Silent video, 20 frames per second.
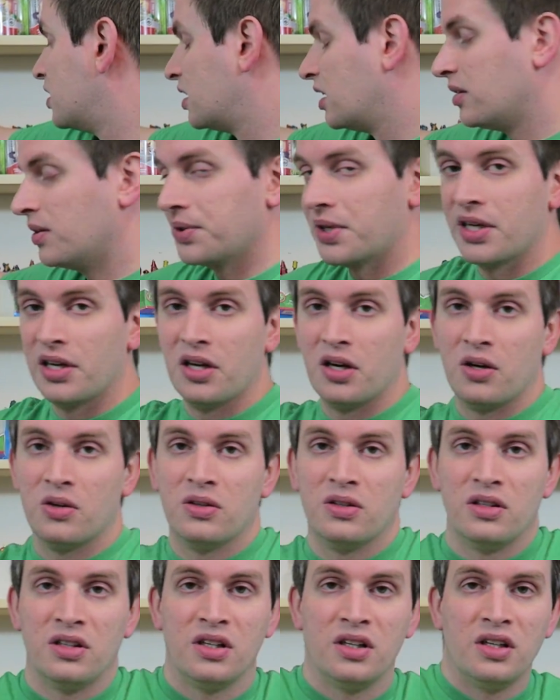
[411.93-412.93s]
here we
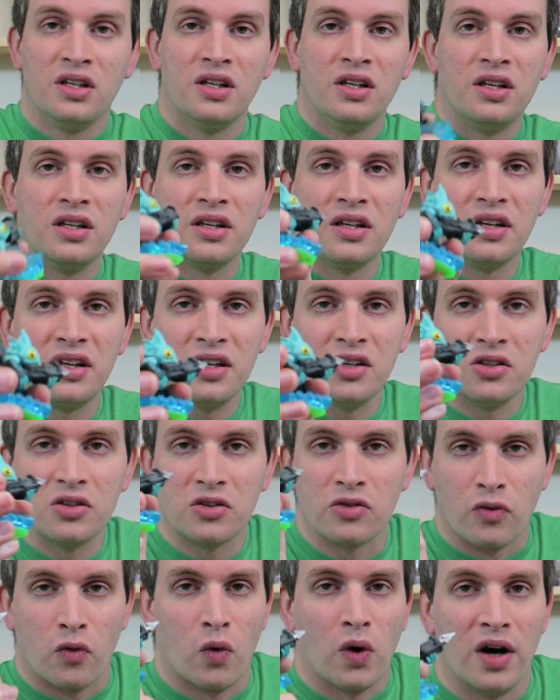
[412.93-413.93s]
go, Gil
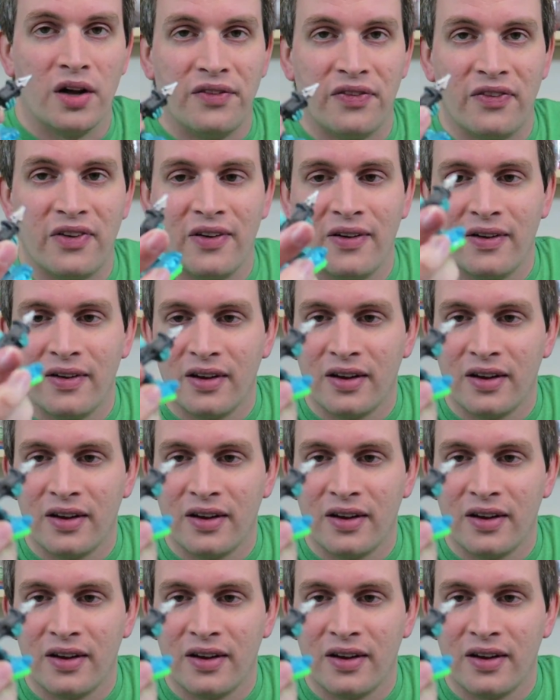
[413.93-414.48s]
Grunt,